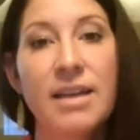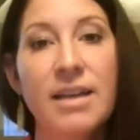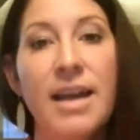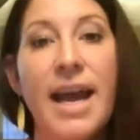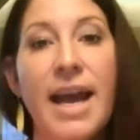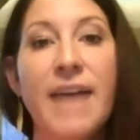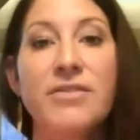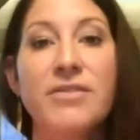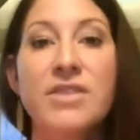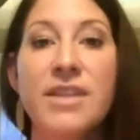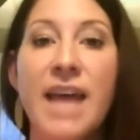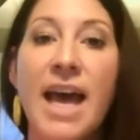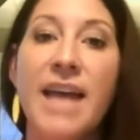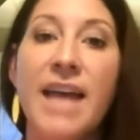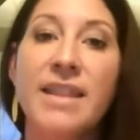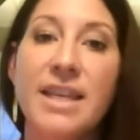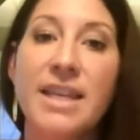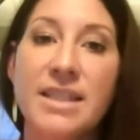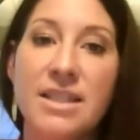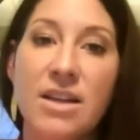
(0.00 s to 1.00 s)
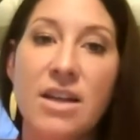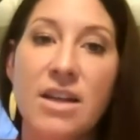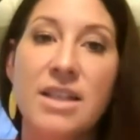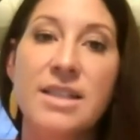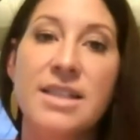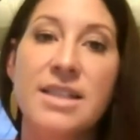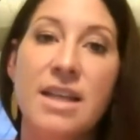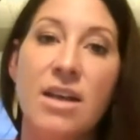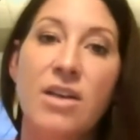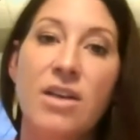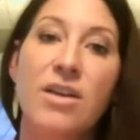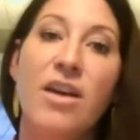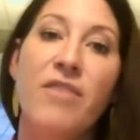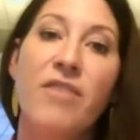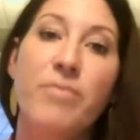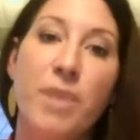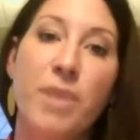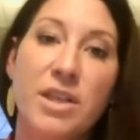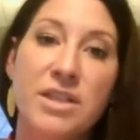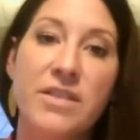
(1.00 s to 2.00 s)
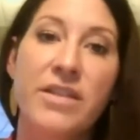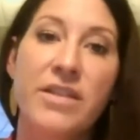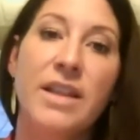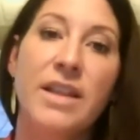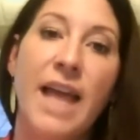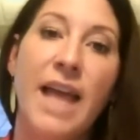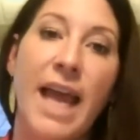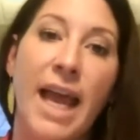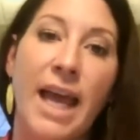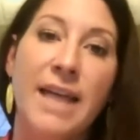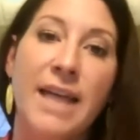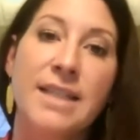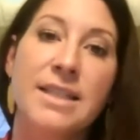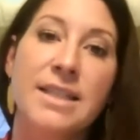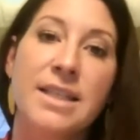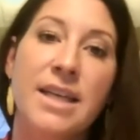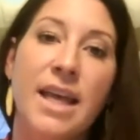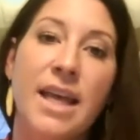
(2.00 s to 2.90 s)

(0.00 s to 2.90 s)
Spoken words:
After that, they started selling off parts of the land,